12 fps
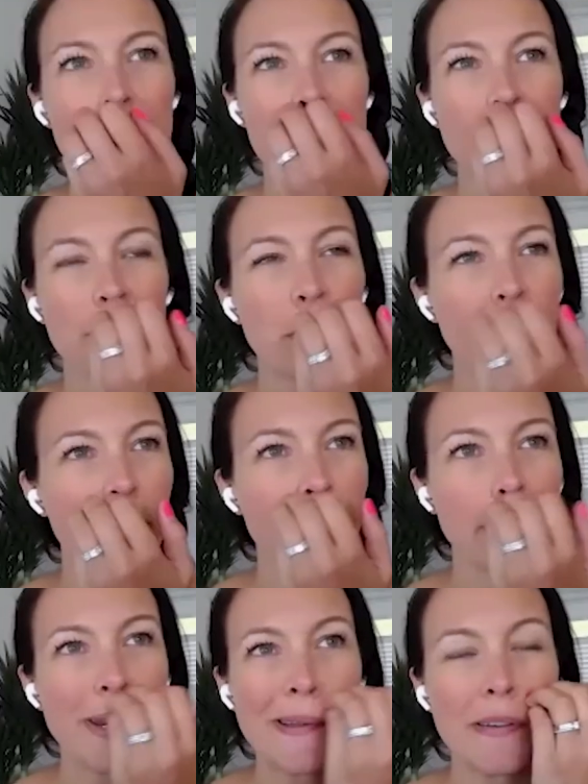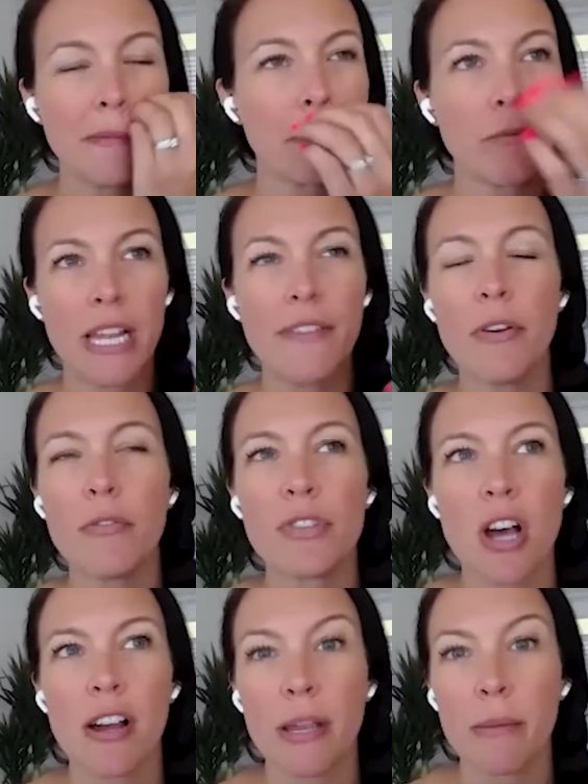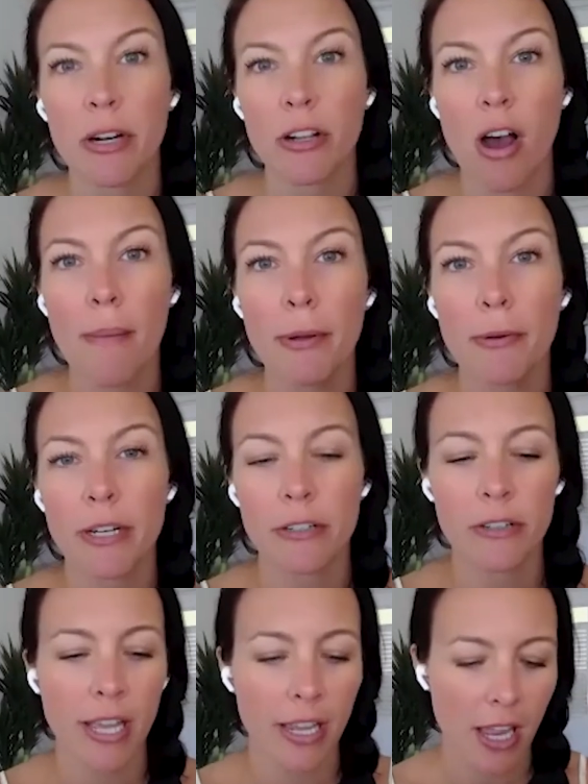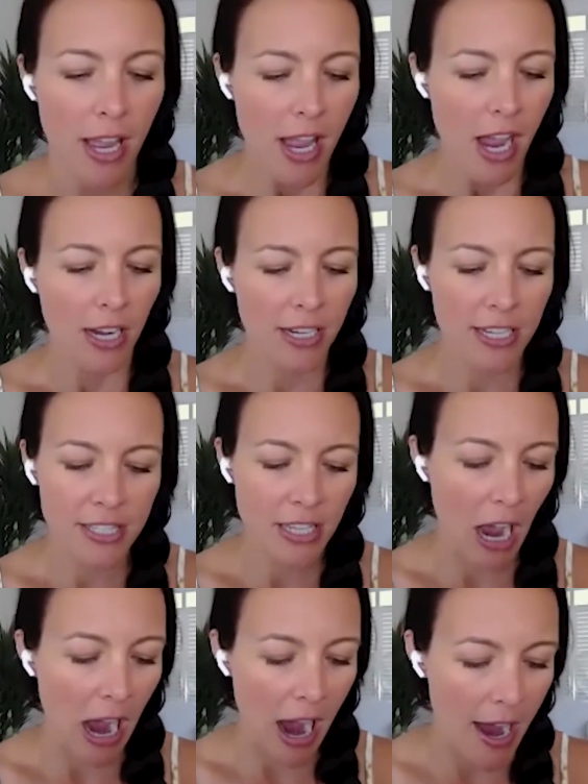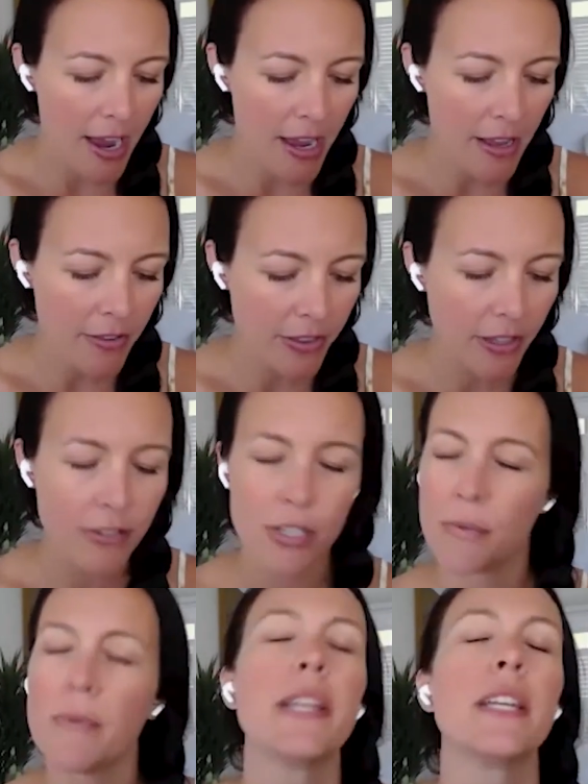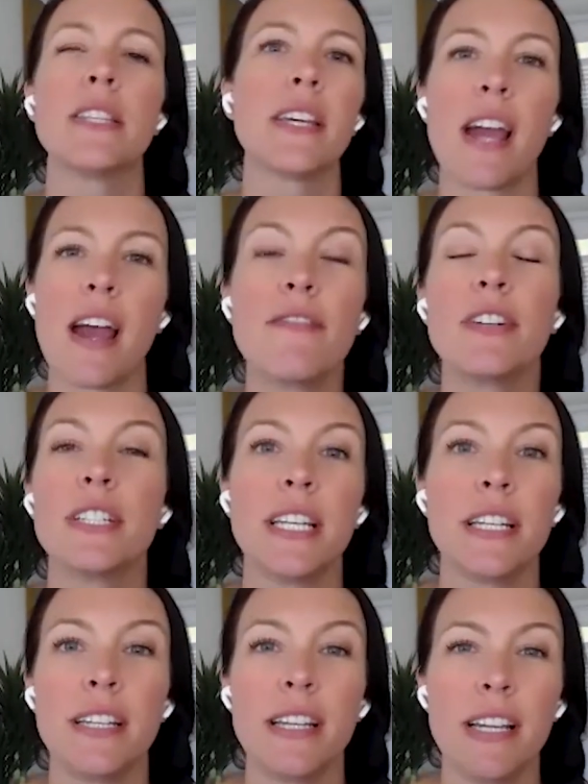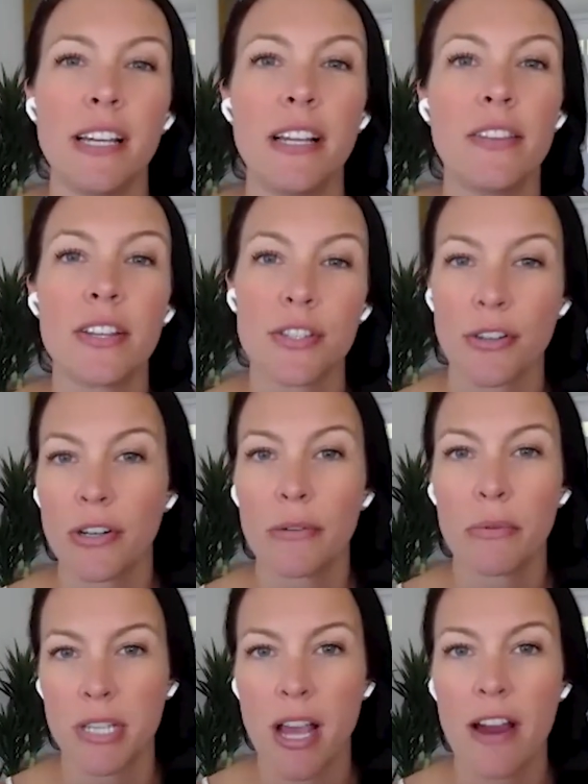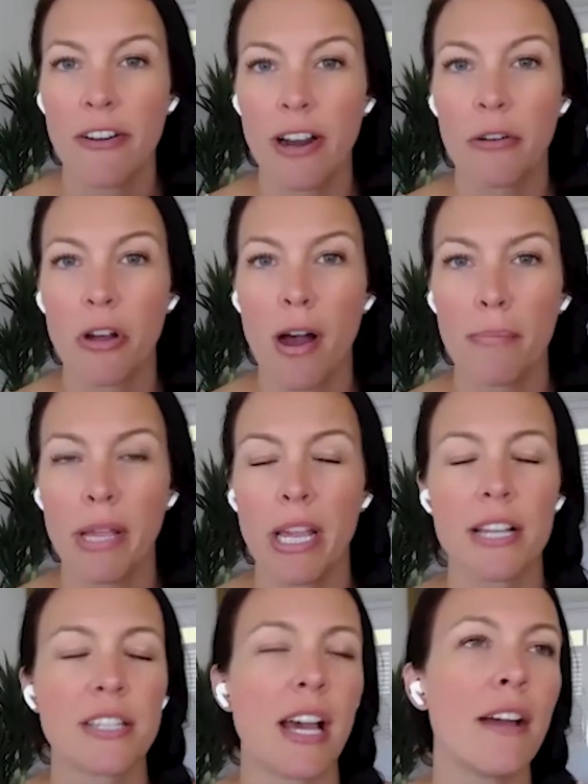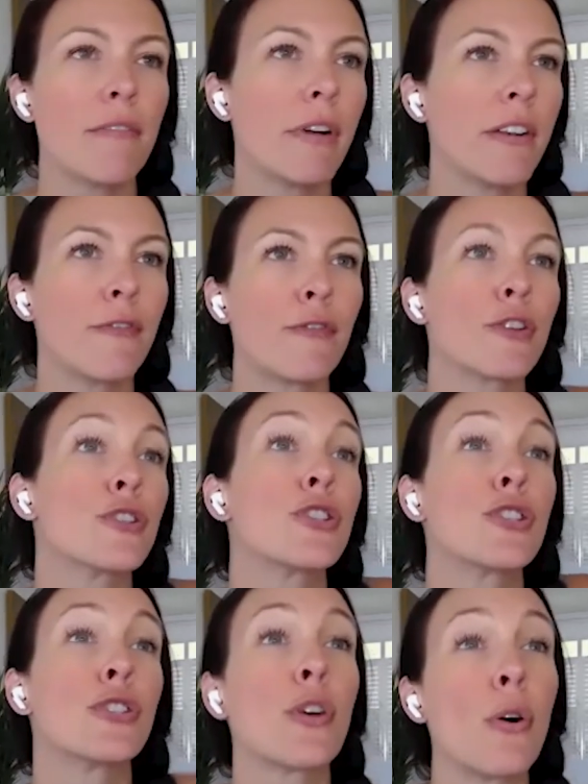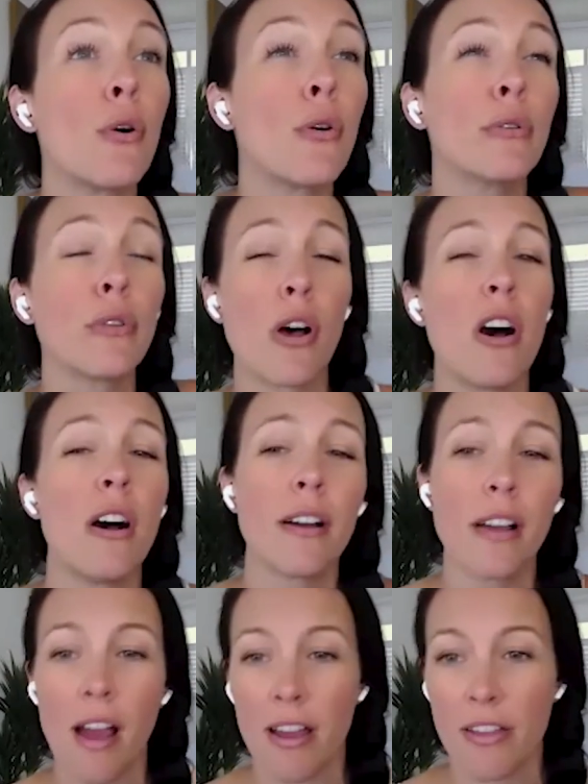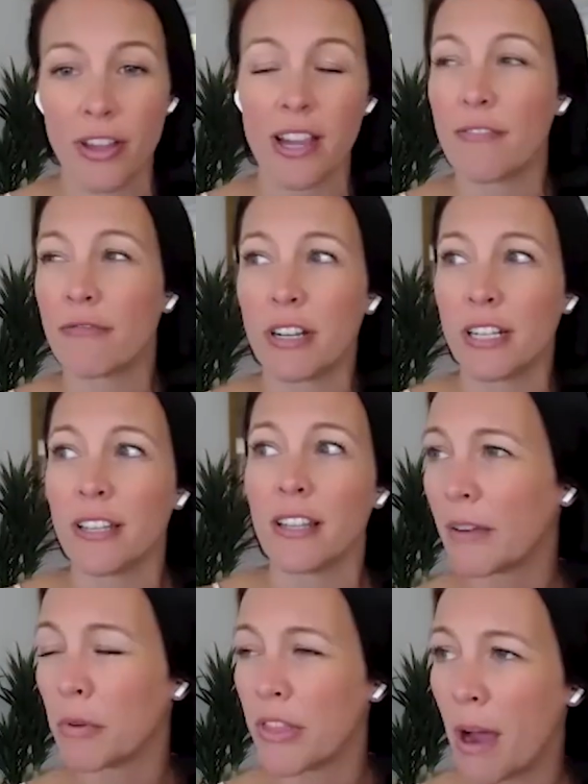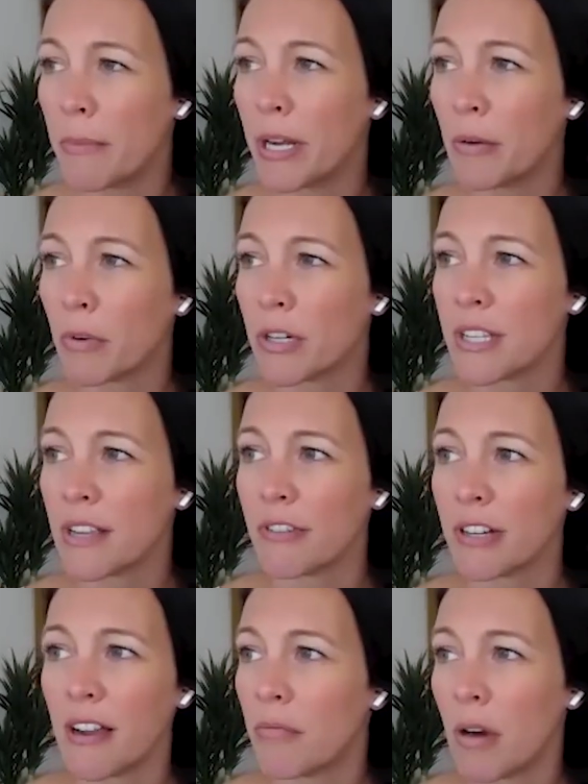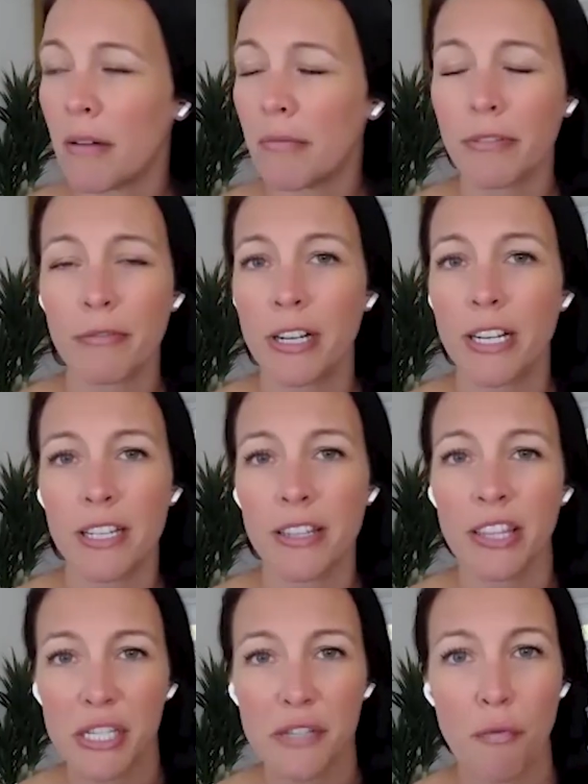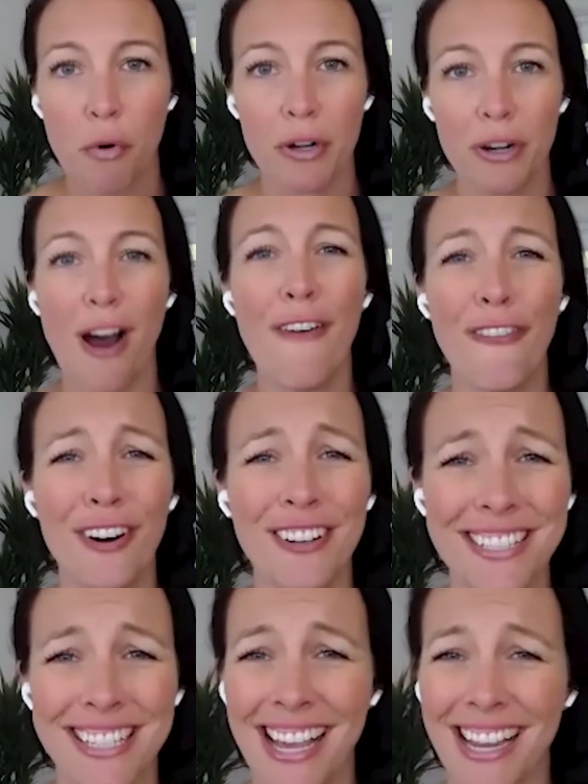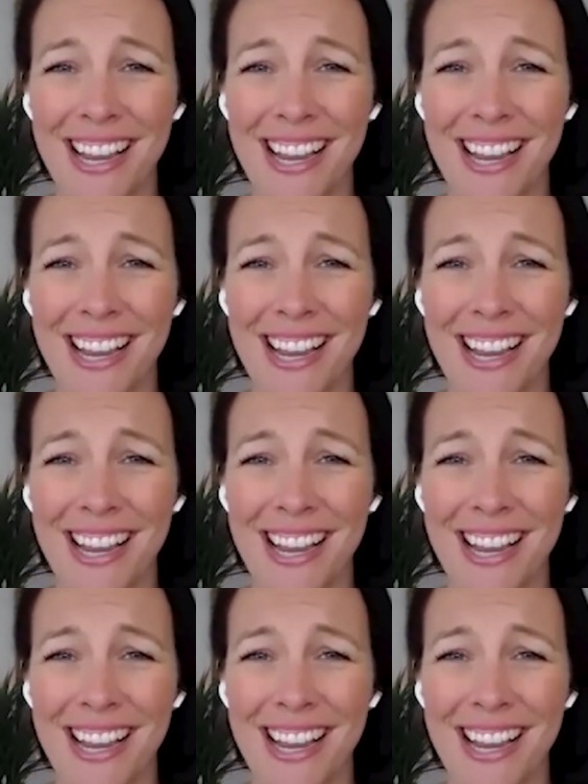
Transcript: so important when you, even talking about a copywriter, like, because the sweetest thing I ever did in the Screw was hire out copy, because I had written for so long. I think I've written, with how many words I've written, I've probably written at least 4 novels. Like